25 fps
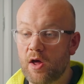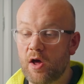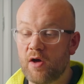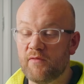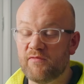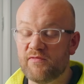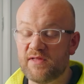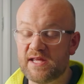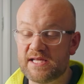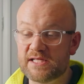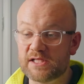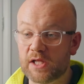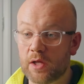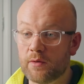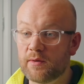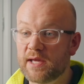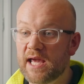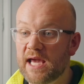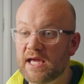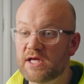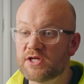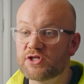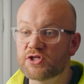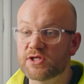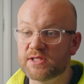of these
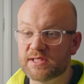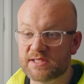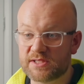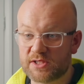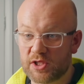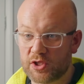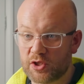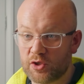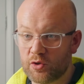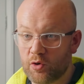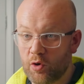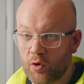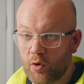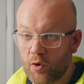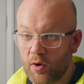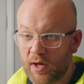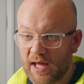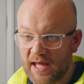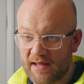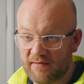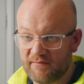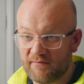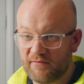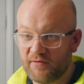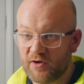locations that your
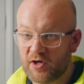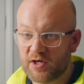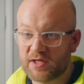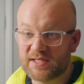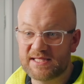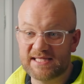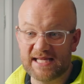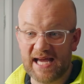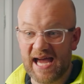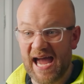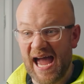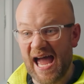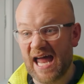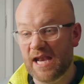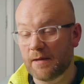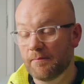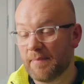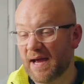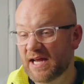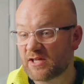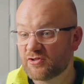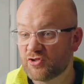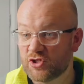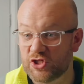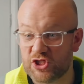inverter and
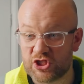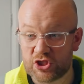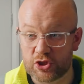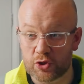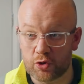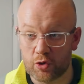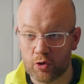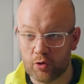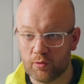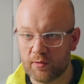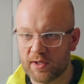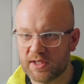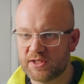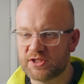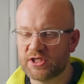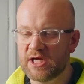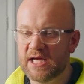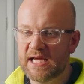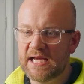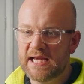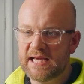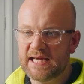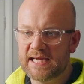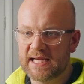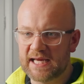battery storage
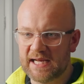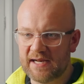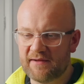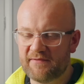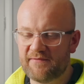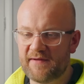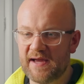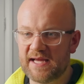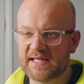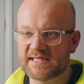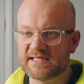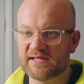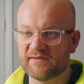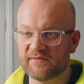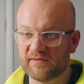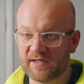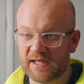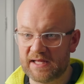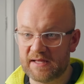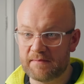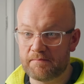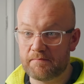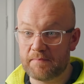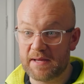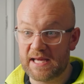can
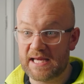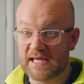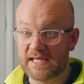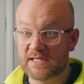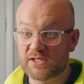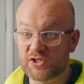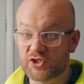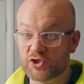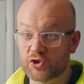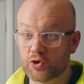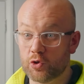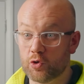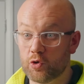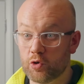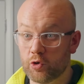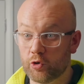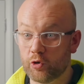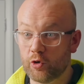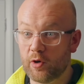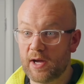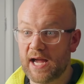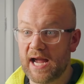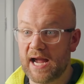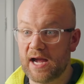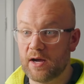effectively be stored
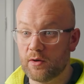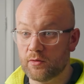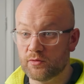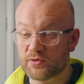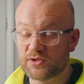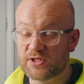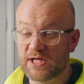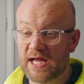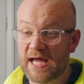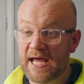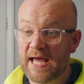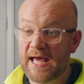or housed.